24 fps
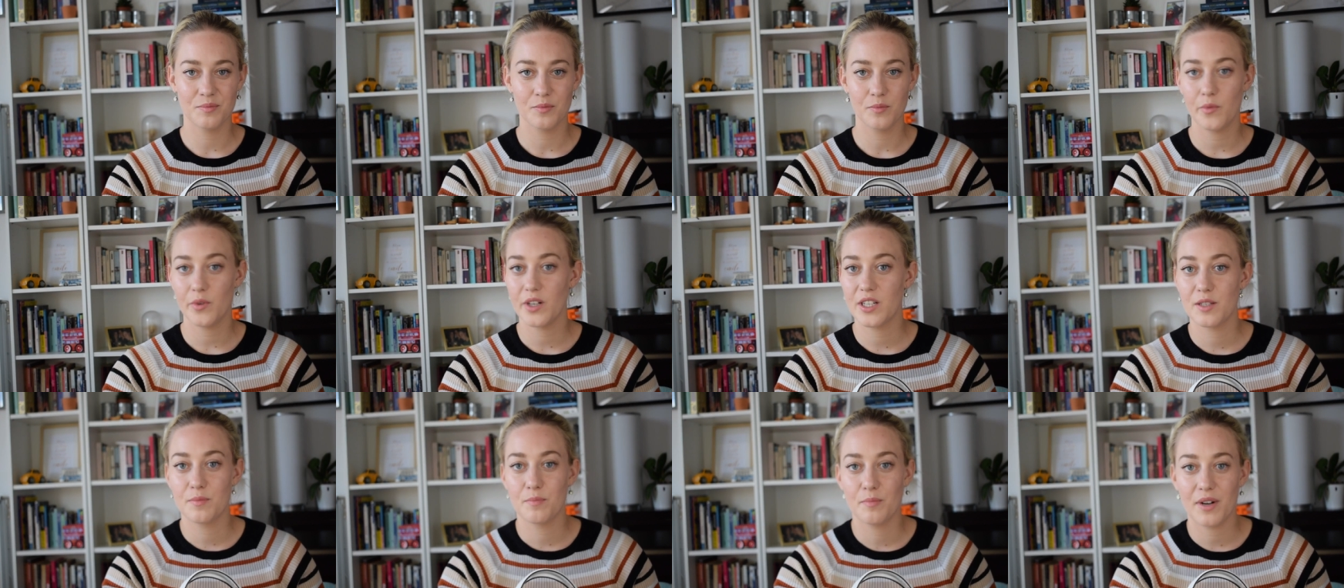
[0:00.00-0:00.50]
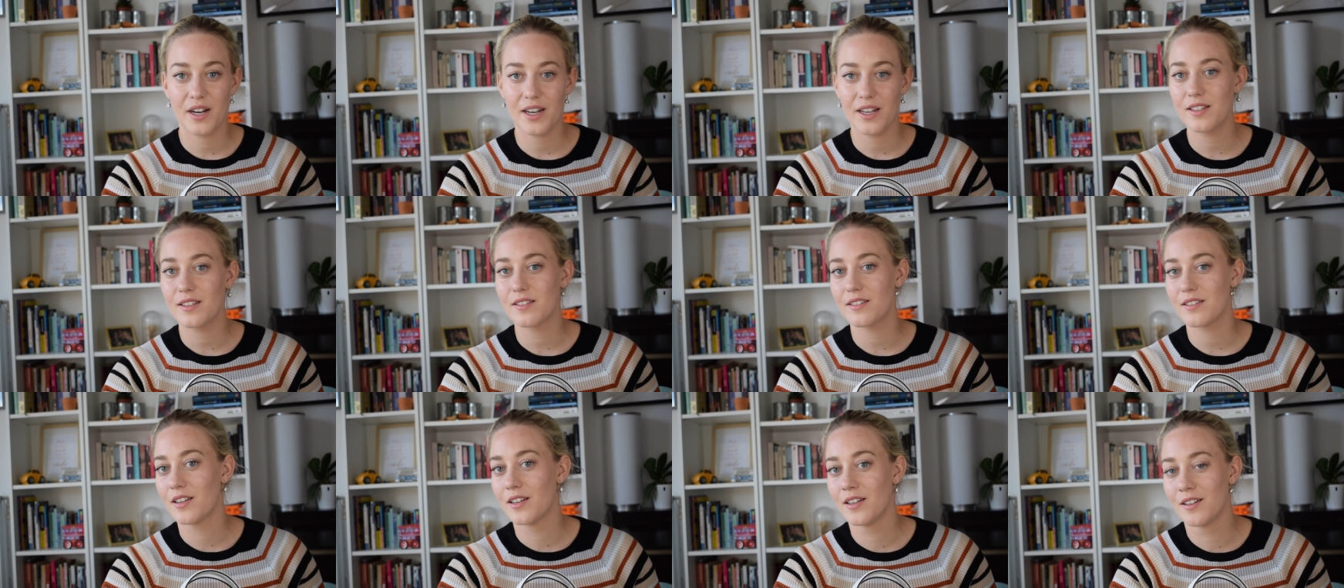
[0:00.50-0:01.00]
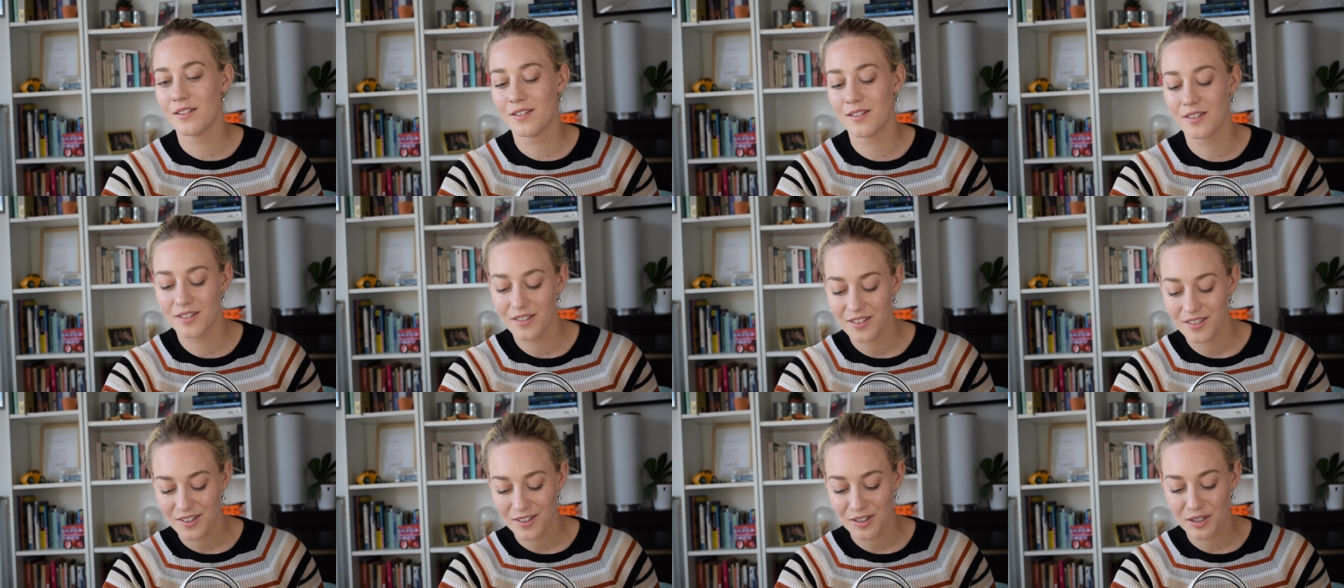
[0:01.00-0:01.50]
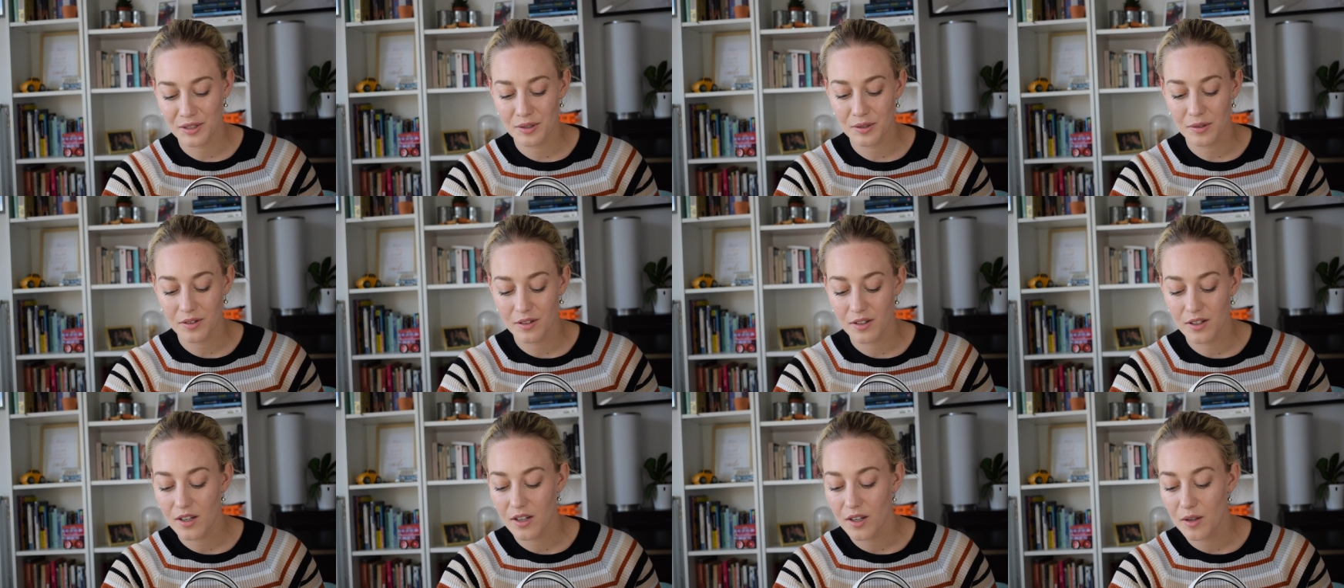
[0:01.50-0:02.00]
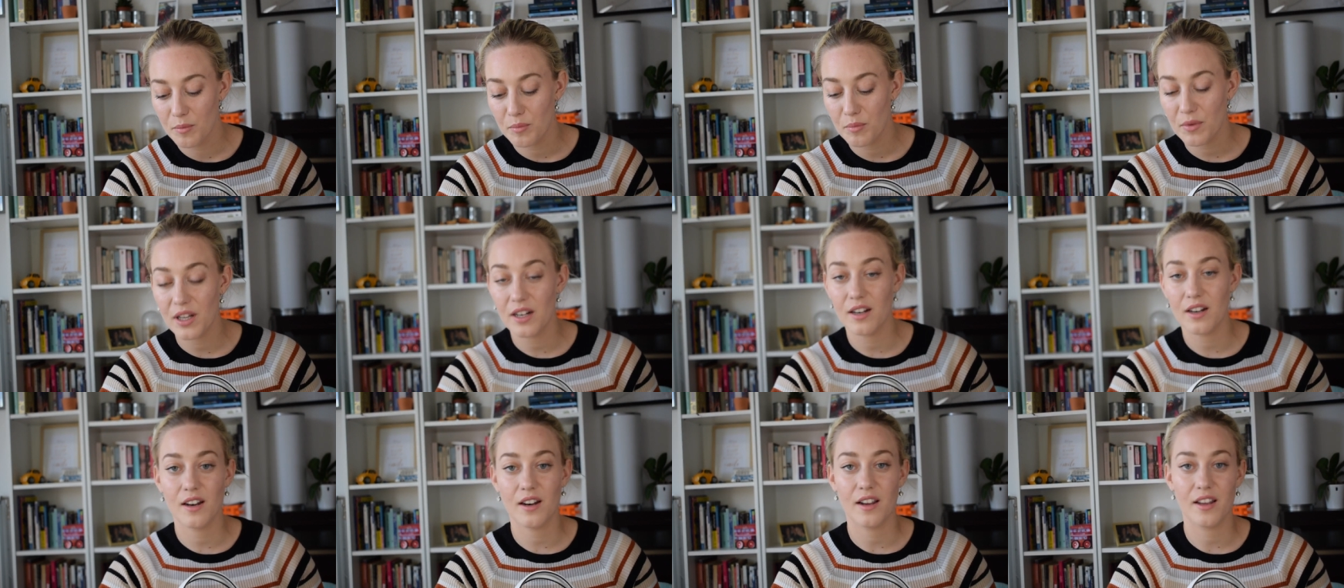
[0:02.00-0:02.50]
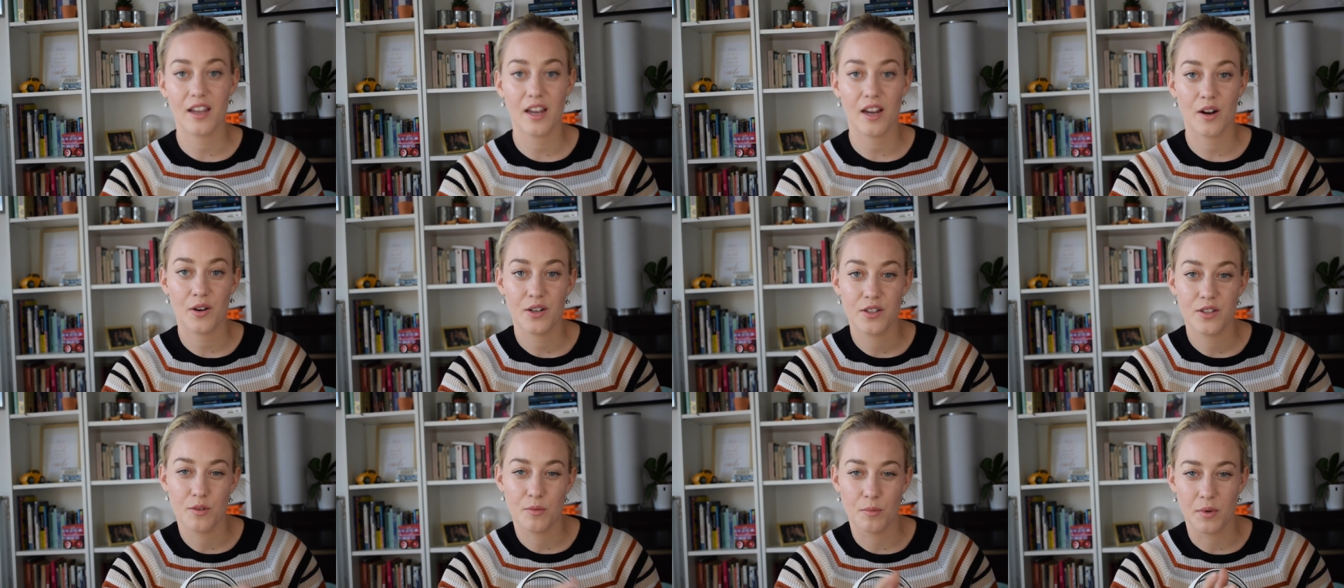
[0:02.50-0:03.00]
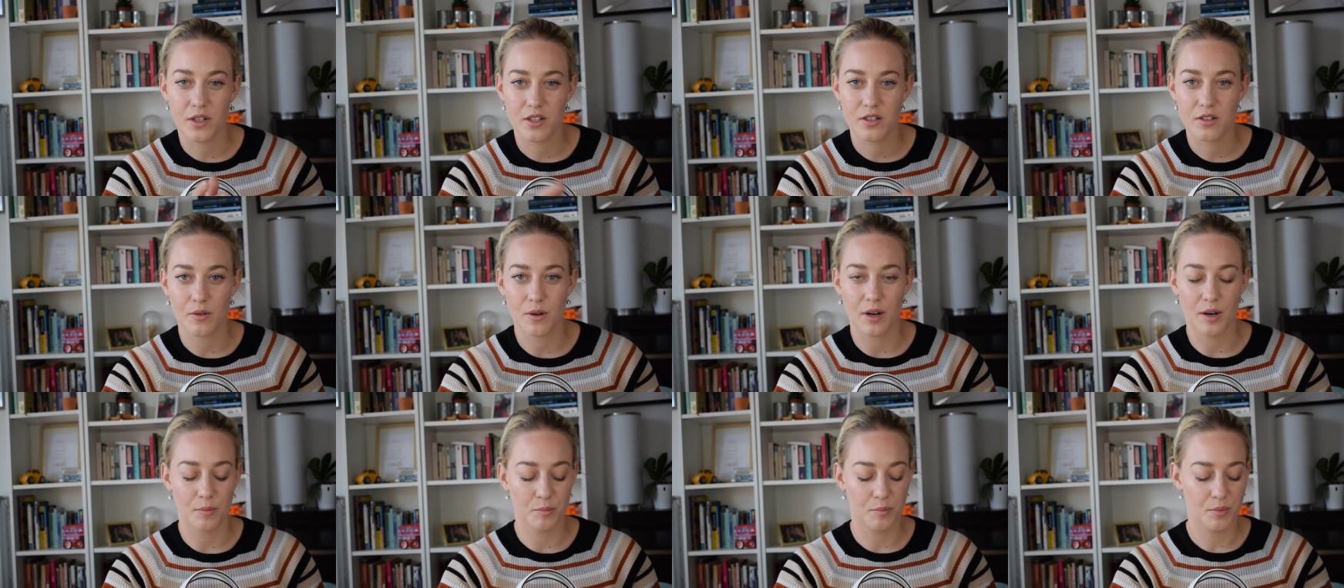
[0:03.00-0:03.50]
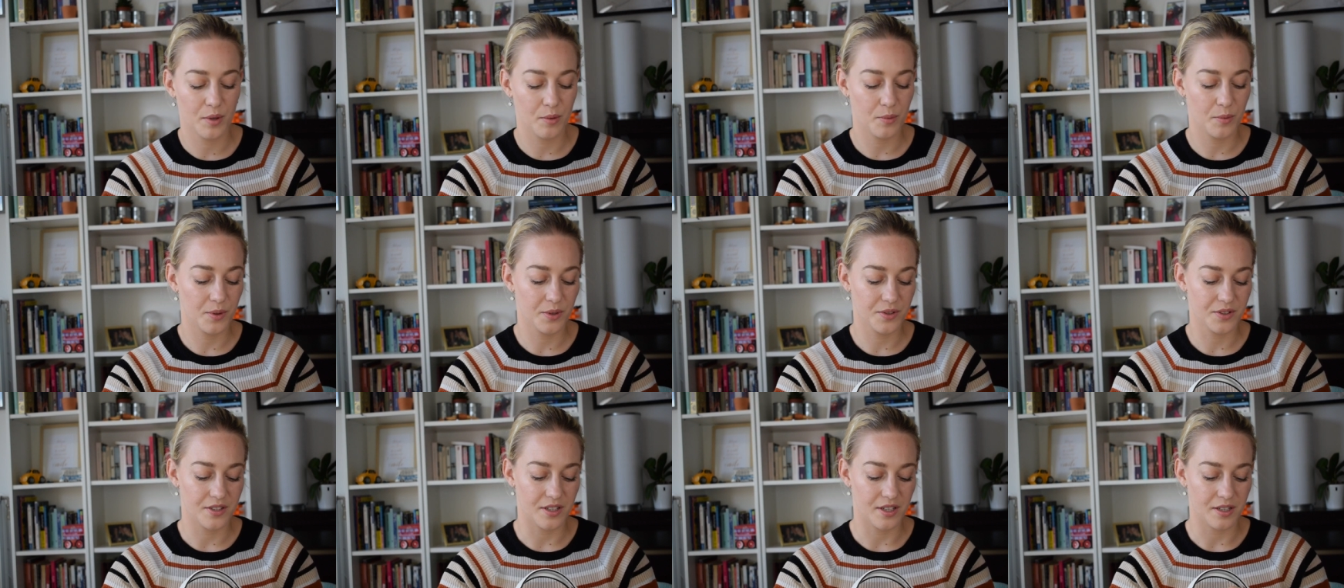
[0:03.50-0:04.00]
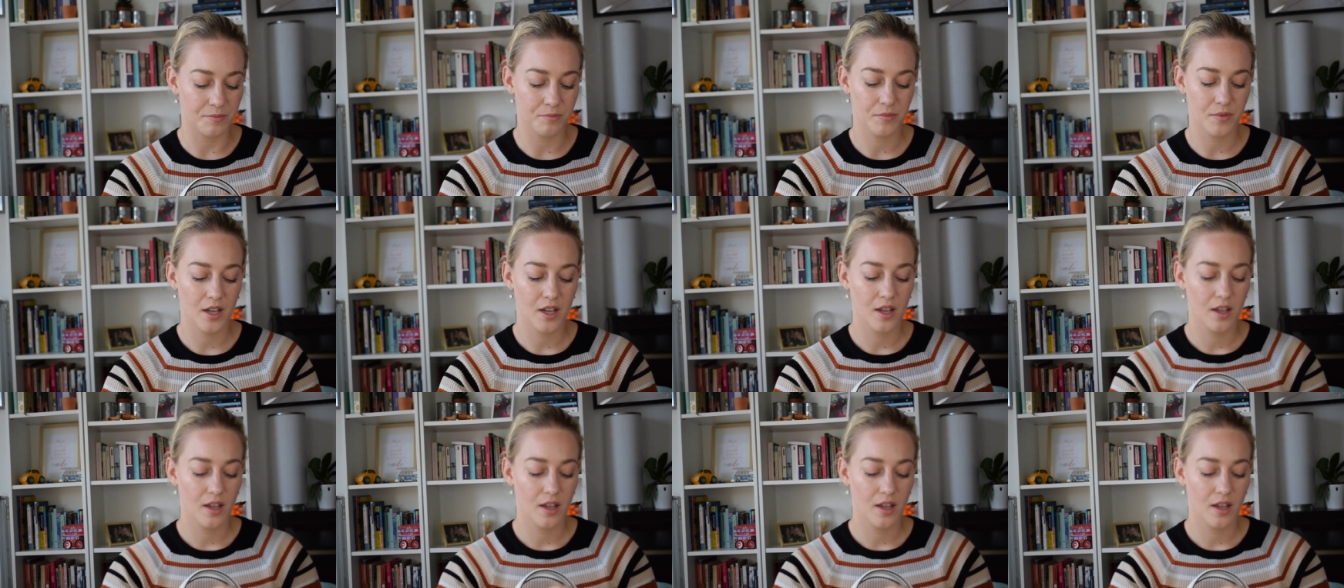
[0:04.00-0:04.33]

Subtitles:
Which might mean that I carry too much around, but we'll see.